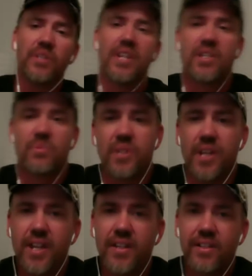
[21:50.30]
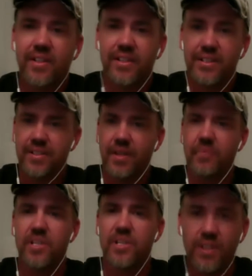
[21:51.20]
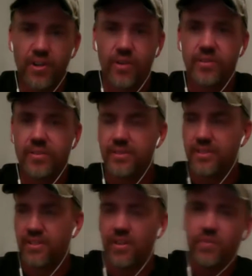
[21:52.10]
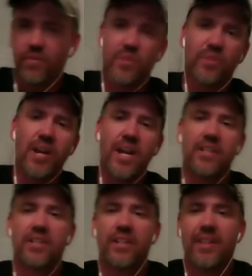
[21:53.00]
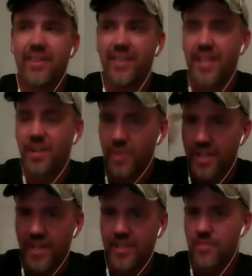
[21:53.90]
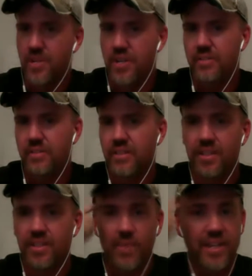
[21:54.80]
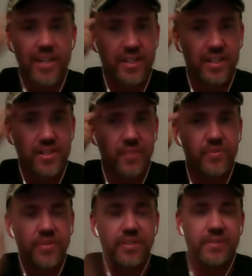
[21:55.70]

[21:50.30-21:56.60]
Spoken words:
HBA, dumped ego, started from scratch, then we got committed because the mindset shifted.